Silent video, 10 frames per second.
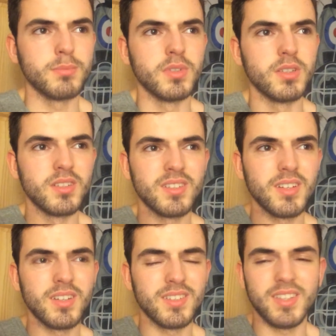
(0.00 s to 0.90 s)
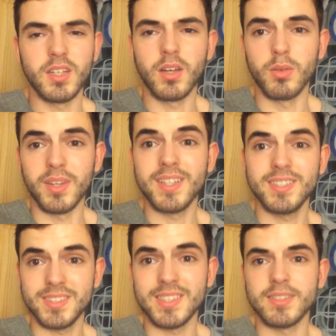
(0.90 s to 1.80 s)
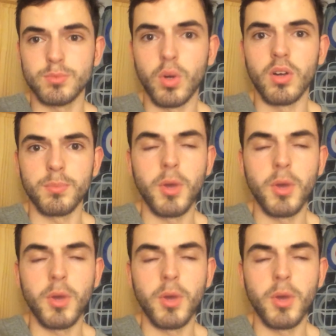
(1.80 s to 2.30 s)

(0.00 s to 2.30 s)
But you know, this is what